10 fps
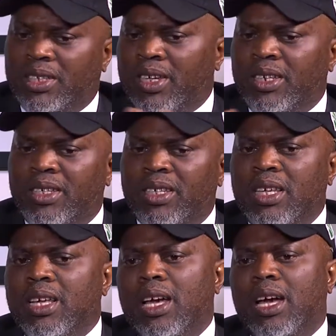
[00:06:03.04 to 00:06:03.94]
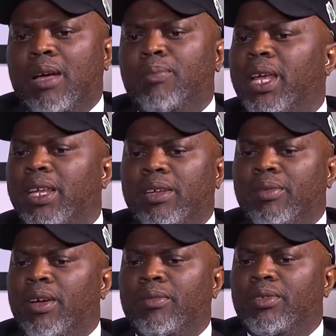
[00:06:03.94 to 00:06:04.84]
generally playing
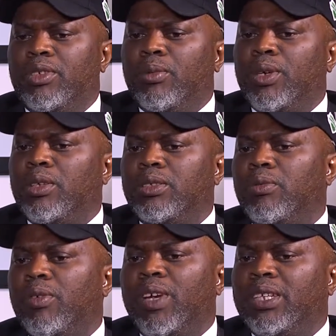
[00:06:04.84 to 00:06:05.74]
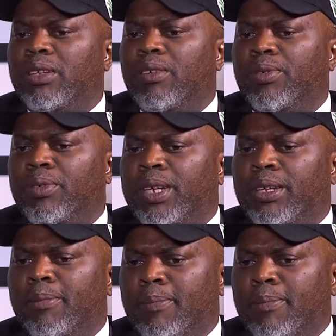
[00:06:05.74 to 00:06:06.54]
around, you know, because we've had enough already.